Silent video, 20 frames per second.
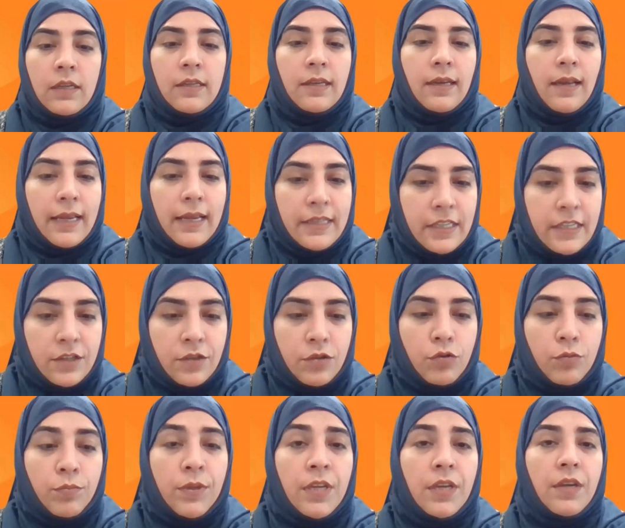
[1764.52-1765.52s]
delighted
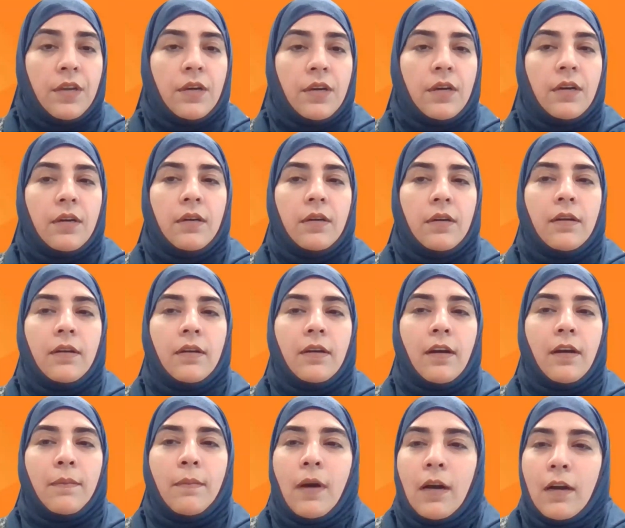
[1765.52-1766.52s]
to be here
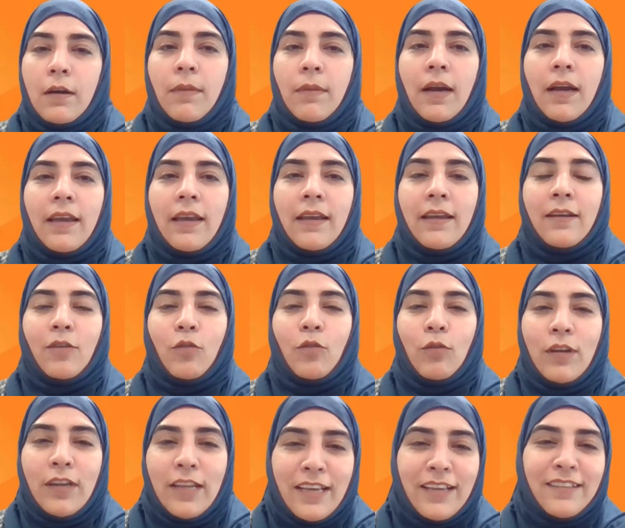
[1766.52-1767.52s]
among my
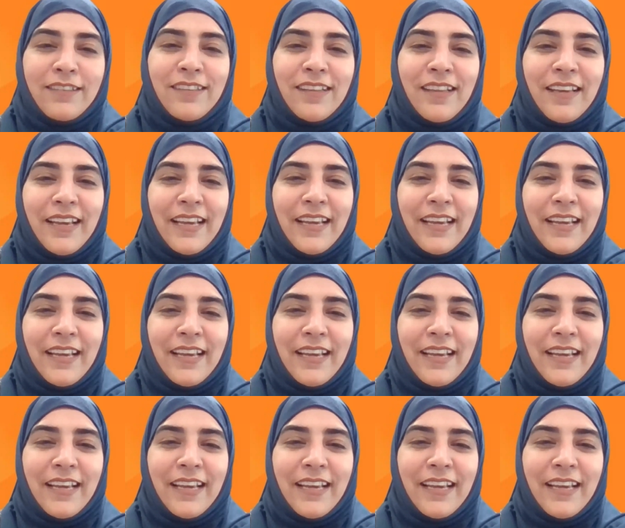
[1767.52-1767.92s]
colleagues